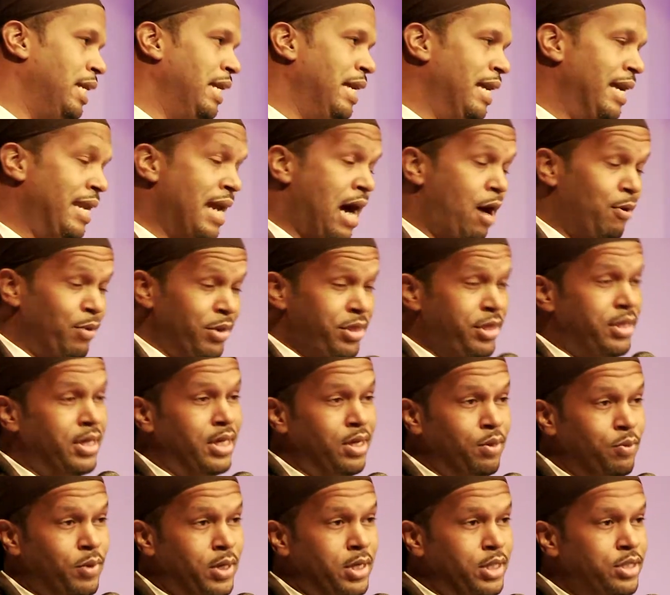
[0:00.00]
and our
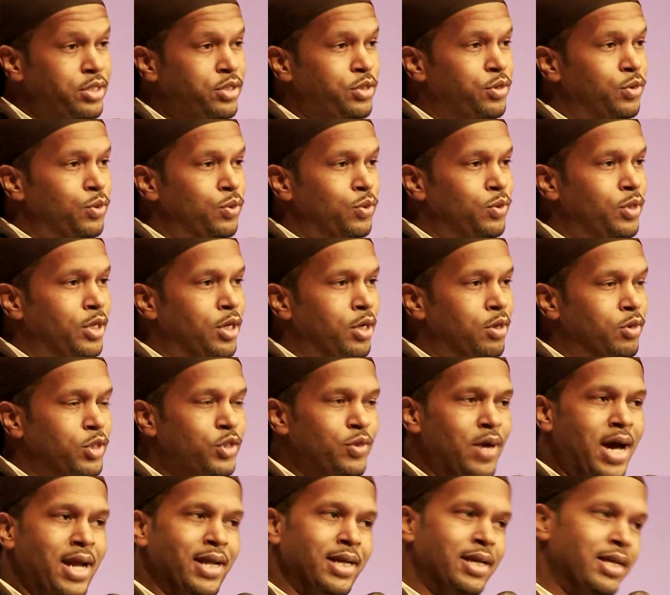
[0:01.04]
thing was to
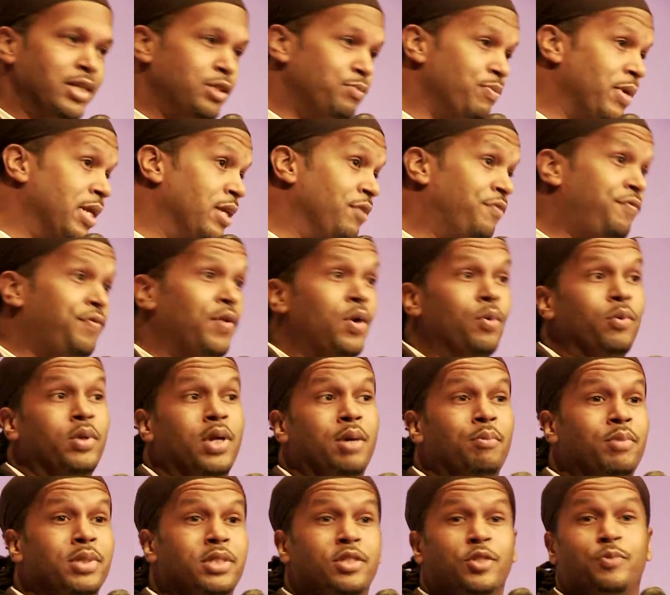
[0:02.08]
try to get as many phone
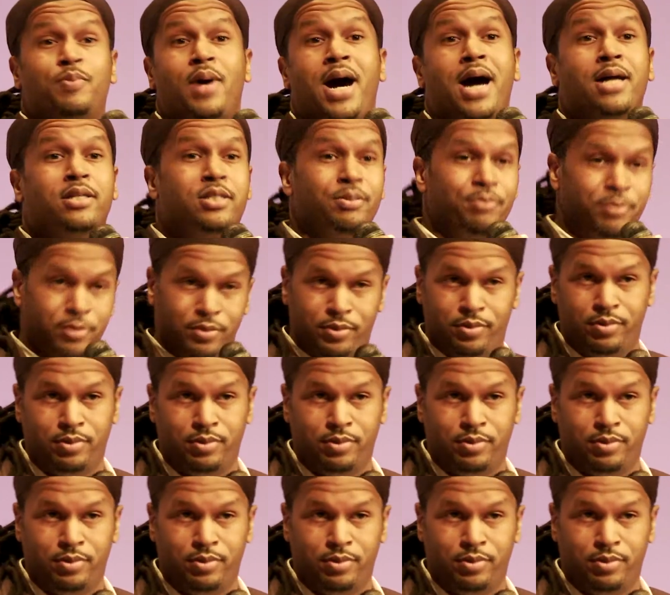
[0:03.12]
numbers as possible.